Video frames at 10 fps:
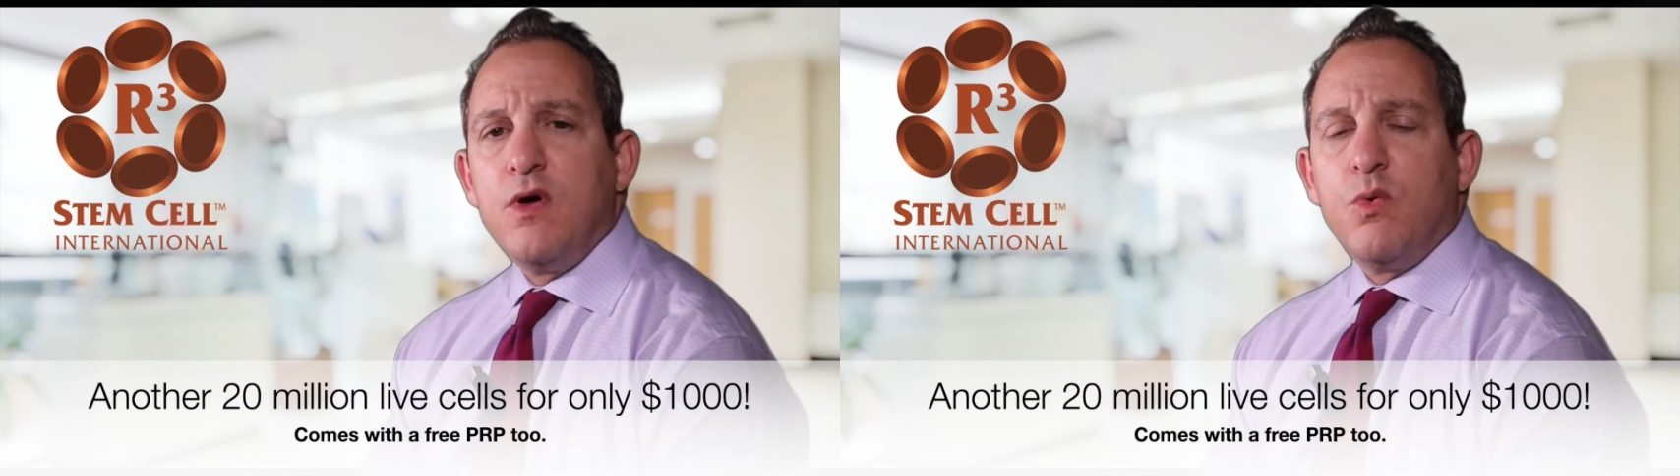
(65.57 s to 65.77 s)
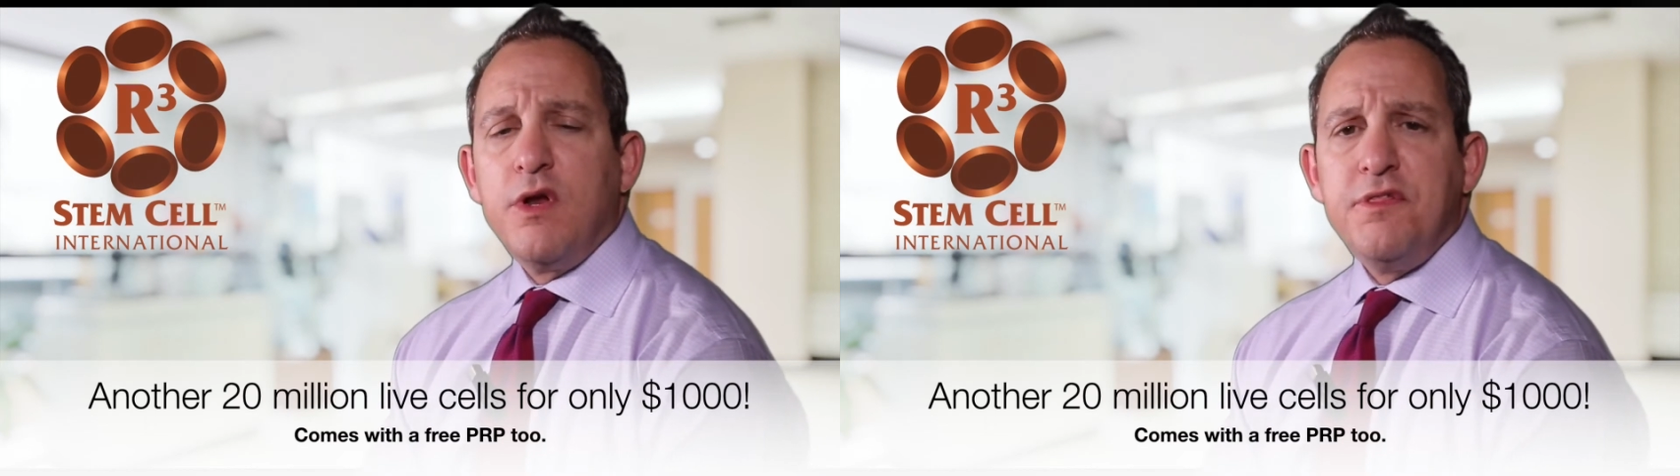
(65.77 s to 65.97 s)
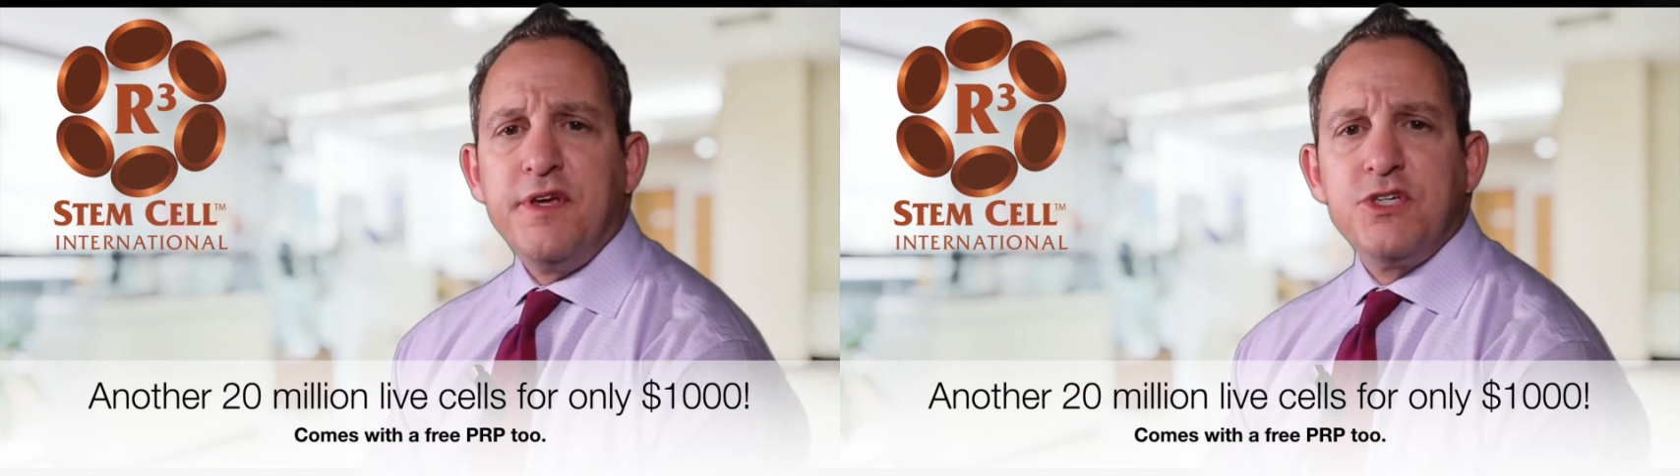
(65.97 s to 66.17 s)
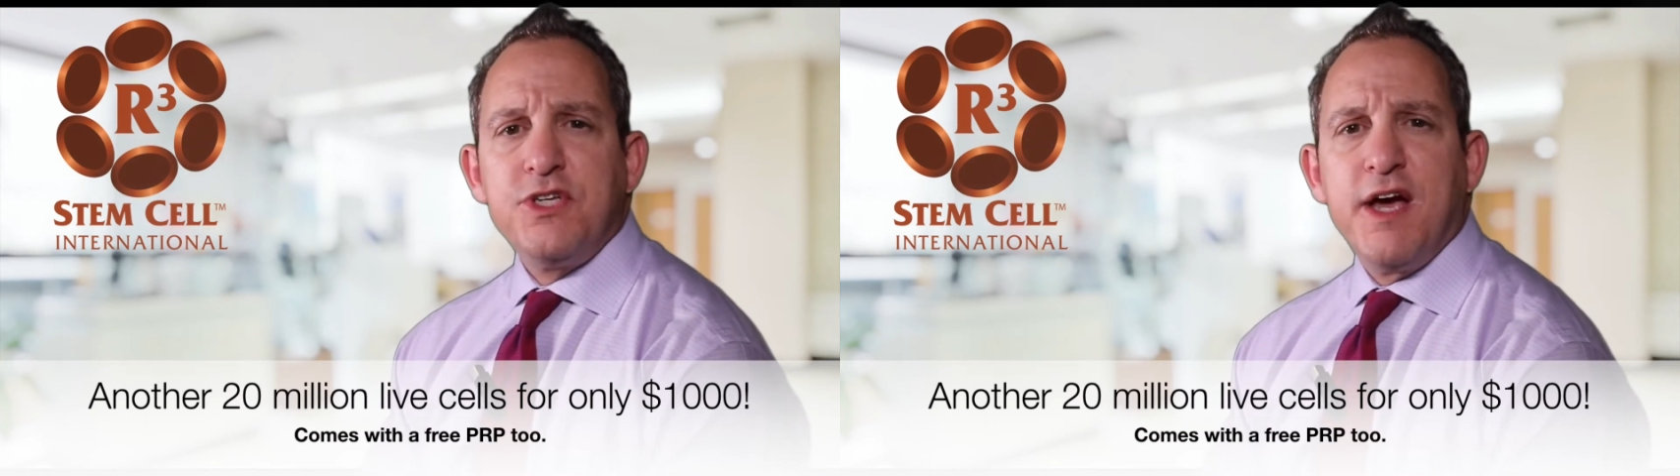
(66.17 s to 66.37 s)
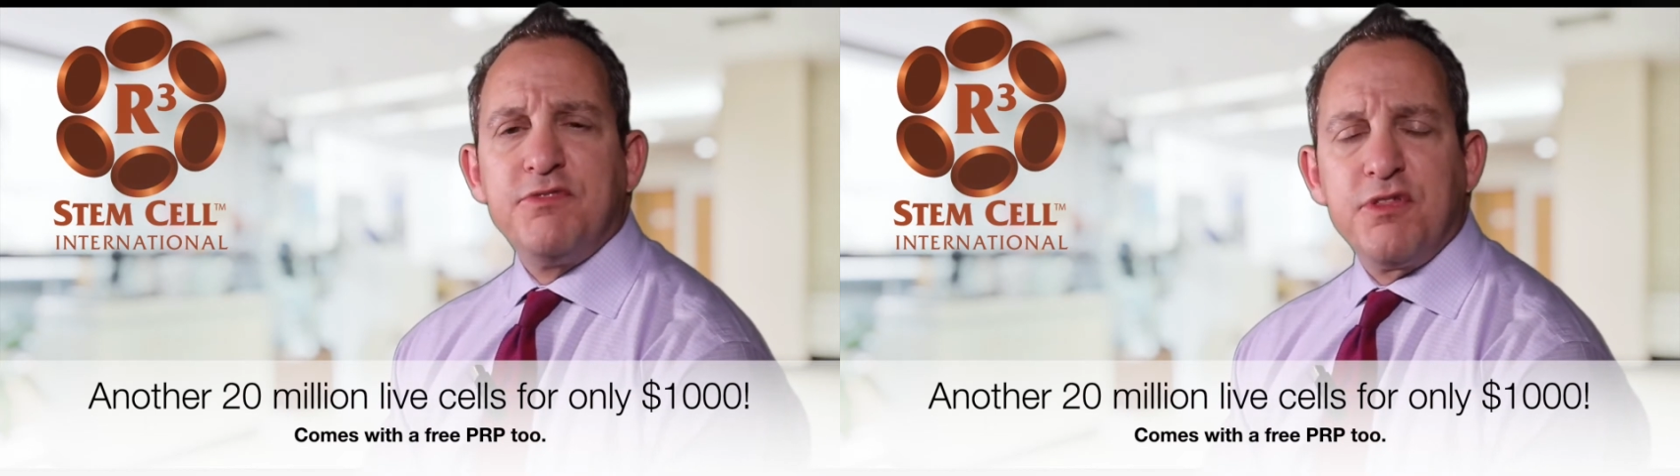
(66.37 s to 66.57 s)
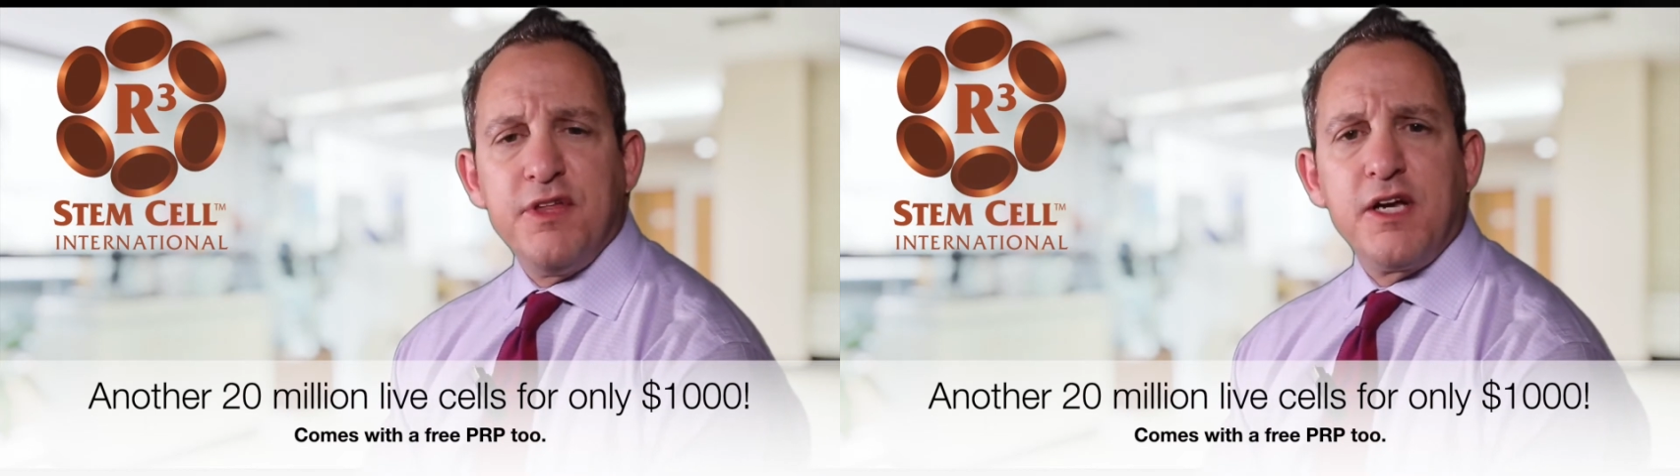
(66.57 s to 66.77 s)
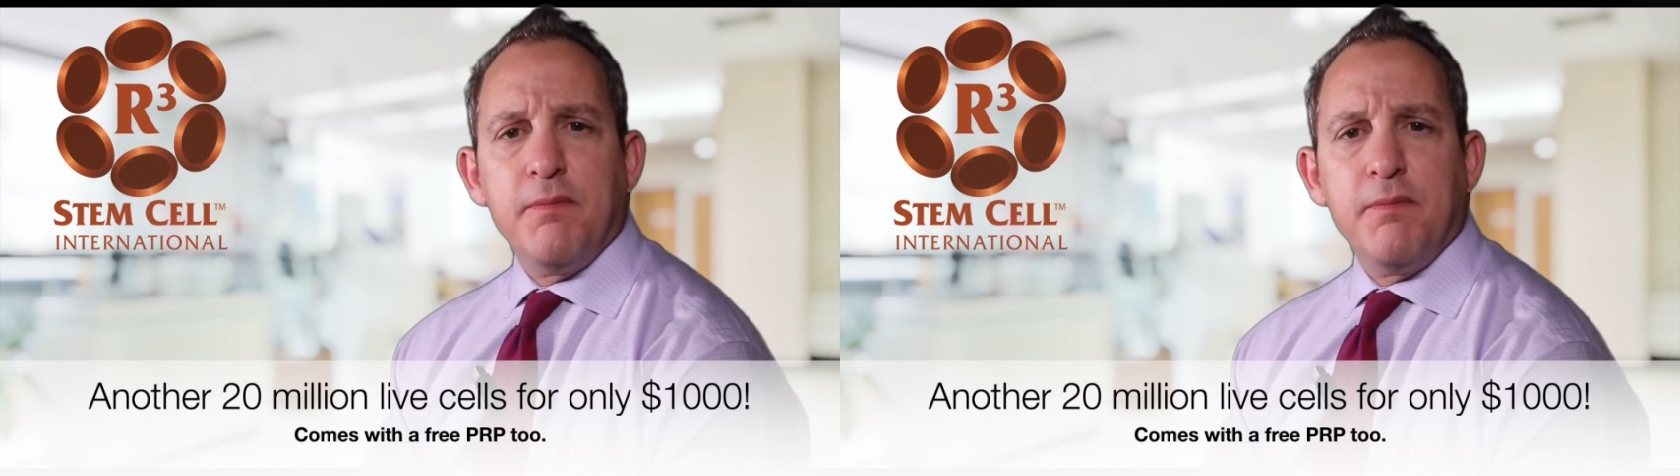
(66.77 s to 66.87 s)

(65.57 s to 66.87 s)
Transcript: one of the things you have to think